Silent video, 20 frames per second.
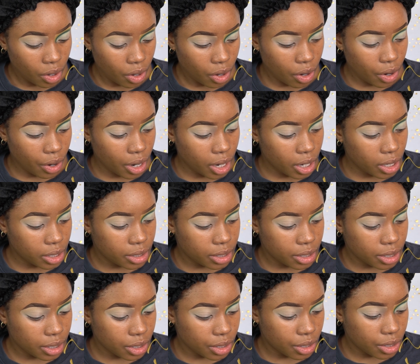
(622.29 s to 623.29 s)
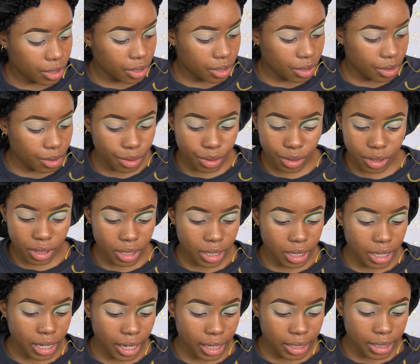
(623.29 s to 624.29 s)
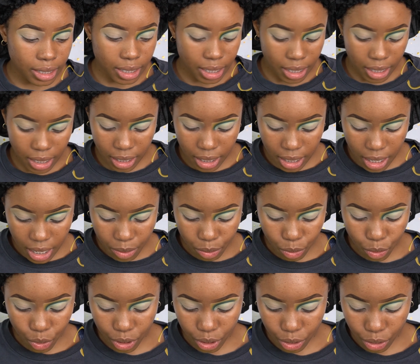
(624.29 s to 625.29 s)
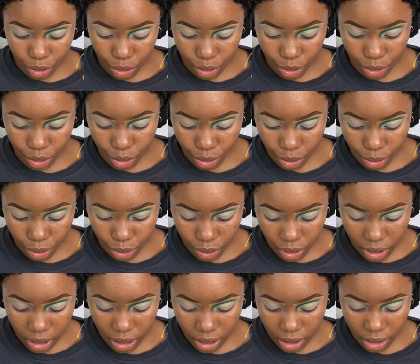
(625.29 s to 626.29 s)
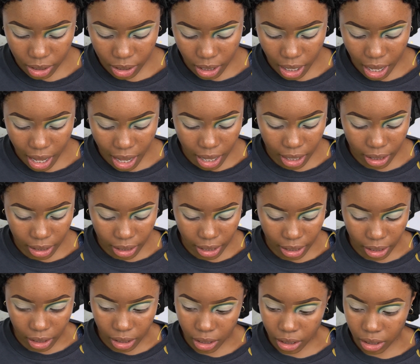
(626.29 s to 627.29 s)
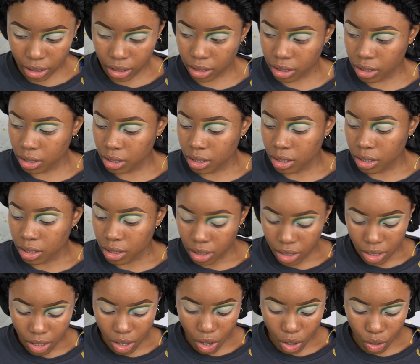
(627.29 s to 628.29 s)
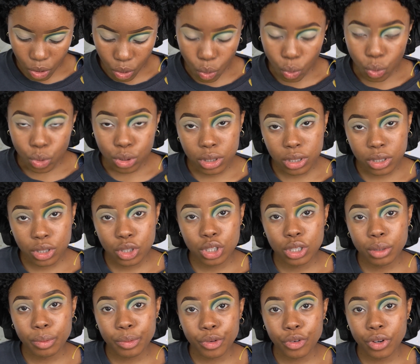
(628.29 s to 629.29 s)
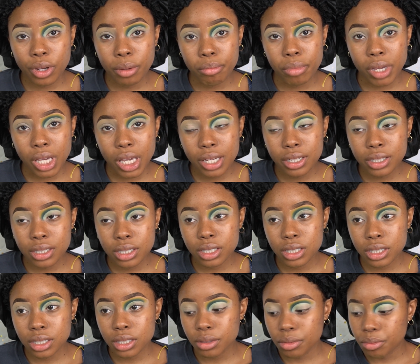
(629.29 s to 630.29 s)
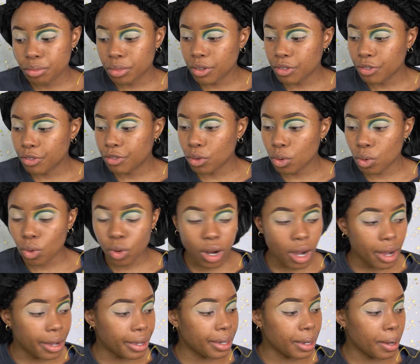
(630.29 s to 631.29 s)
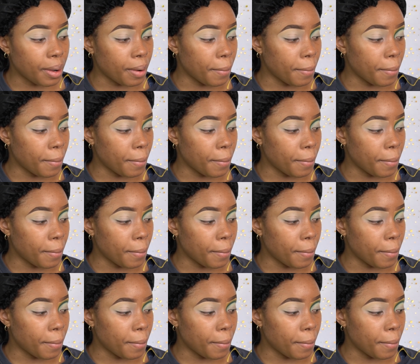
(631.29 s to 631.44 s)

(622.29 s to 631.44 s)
Alright, so the next thing I'm going to do is add like a gold shimmery base before I